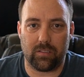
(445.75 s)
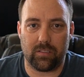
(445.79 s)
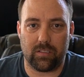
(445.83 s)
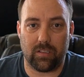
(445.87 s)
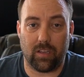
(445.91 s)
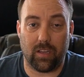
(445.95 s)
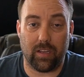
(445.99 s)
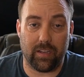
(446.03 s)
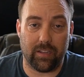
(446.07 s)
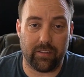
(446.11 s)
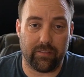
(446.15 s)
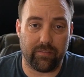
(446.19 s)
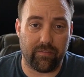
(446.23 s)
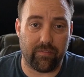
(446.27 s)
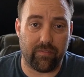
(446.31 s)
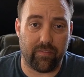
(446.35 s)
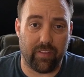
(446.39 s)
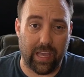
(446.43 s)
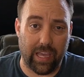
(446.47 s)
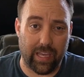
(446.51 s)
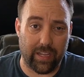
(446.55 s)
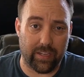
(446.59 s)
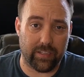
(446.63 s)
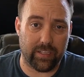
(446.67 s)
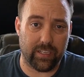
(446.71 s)
slight
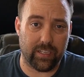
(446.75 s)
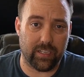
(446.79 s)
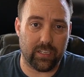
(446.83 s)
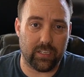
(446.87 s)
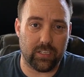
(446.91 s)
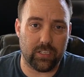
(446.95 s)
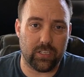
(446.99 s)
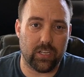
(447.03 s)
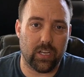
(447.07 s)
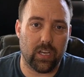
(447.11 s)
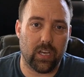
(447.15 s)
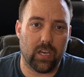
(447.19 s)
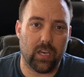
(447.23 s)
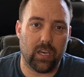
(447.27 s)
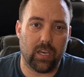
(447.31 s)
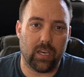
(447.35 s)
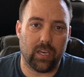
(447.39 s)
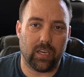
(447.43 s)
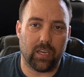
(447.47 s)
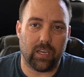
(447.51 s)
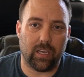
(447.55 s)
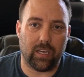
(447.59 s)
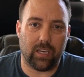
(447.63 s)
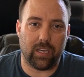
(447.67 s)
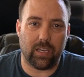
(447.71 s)
advantage
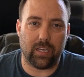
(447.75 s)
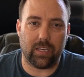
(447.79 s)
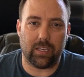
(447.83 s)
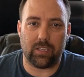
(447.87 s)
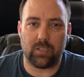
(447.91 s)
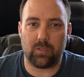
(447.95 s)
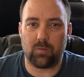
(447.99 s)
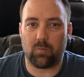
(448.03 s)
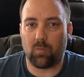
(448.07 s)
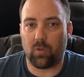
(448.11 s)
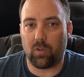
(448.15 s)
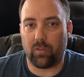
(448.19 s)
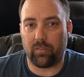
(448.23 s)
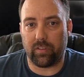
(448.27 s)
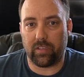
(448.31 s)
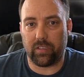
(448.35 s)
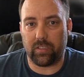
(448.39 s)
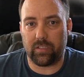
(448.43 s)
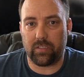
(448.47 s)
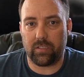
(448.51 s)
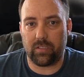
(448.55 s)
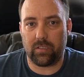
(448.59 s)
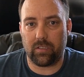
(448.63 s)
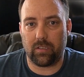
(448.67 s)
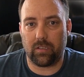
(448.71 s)
is
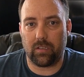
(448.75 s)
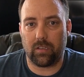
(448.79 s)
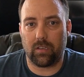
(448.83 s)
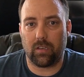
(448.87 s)
movies.